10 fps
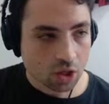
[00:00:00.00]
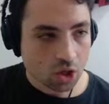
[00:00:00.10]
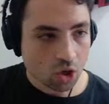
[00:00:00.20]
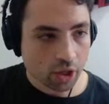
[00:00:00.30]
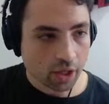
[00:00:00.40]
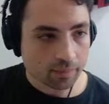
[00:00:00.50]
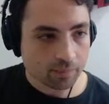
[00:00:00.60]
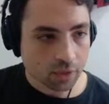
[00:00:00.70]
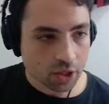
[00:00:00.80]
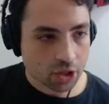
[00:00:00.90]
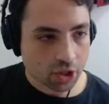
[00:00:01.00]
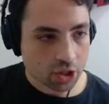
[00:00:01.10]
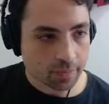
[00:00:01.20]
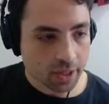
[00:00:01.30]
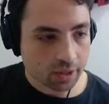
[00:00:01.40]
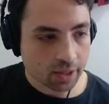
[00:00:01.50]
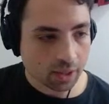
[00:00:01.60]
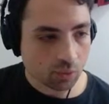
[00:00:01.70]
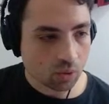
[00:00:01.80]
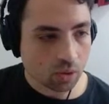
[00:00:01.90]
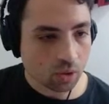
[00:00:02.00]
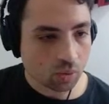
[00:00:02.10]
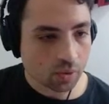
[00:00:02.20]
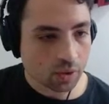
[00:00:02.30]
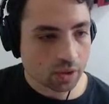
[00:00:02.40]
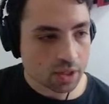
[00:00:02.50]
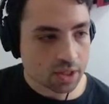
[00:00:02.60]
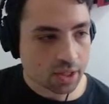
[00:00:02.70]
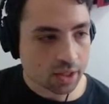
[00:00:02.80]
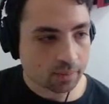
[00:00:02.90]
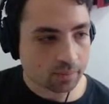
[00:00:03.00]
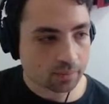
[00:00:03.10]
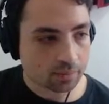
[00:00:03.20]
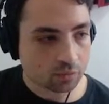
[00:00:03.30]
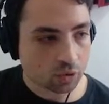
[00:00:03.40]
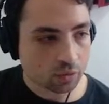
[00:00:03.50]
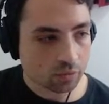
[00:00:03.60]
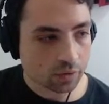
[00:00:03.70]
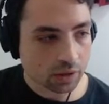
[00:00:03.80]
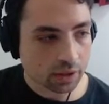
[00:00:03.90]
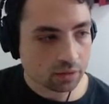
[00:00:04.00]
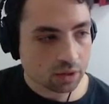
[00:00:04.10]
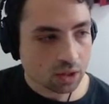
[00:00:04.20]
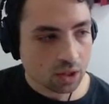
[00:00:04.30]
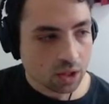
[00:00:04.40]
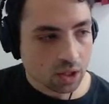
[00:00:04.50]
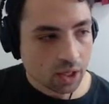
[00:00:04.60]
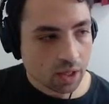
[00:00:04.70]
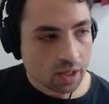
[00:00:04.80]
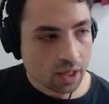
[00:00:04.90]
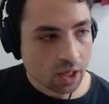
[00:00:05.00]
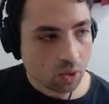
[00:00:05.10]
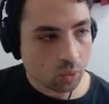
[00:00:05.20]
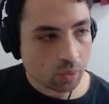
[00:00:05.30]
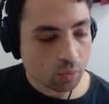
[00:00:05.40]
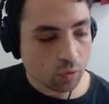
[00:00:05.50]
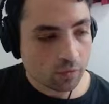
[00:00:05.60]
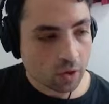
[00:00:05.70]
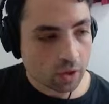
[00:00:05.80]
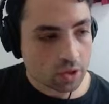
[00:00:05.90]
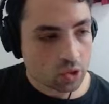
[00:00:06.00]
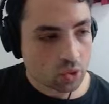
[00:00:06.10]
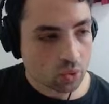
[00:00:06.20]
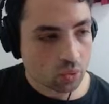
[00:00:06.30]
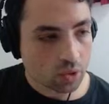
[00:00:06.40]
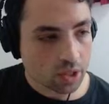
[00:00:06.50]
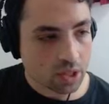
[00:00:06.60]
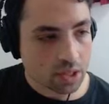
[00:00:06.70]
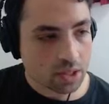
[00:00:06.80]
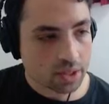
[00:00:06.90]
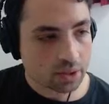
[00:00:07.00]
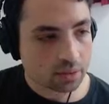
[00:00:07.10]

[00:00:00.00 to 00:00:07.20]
Okay, I should expect that we'll all run the same, run fine. And now we'll move on to this.